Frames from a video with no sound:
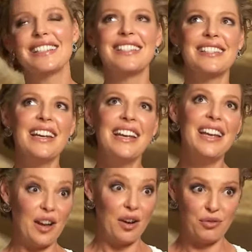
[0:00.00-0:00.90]
it's
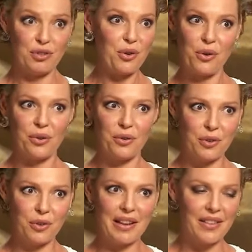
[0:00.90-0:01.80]
a total
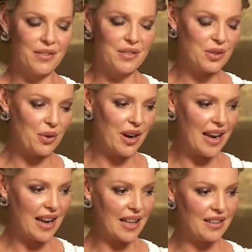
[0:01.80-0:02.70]
forbidden love
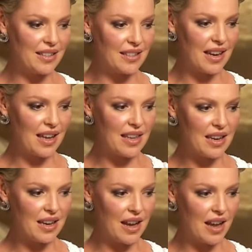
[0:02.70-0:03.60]
story. And I
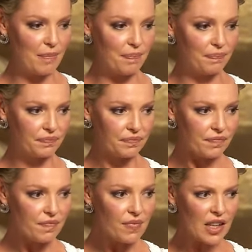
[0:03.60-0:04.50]
think
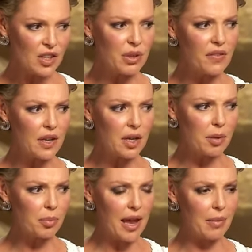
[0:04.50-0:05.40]
it's really fun to
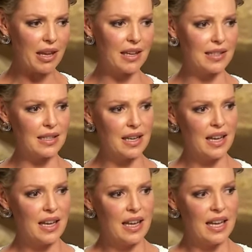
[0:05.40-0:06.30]
play because
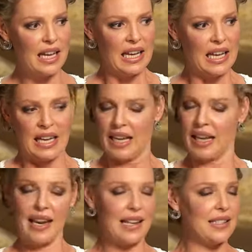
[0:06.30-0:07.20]

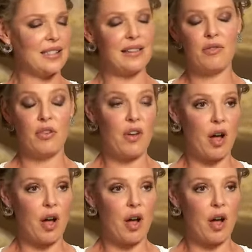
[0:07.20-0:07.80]
it adds this level of